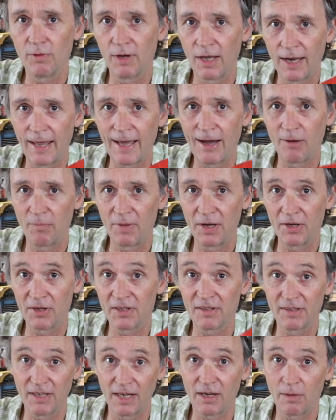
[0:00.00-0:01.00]
allowed me to
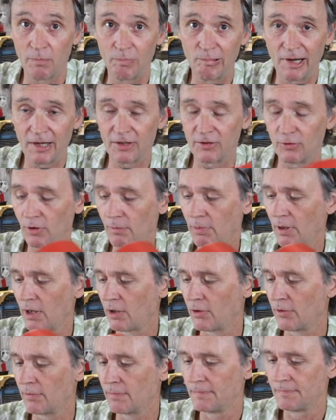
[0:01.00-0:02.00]
stick a brick to a
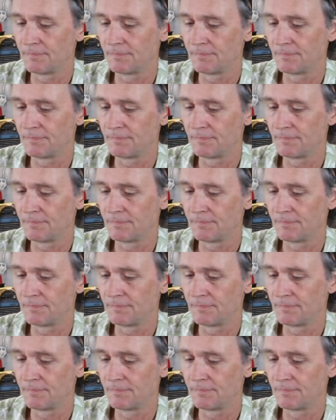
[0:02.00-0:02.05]
balloon.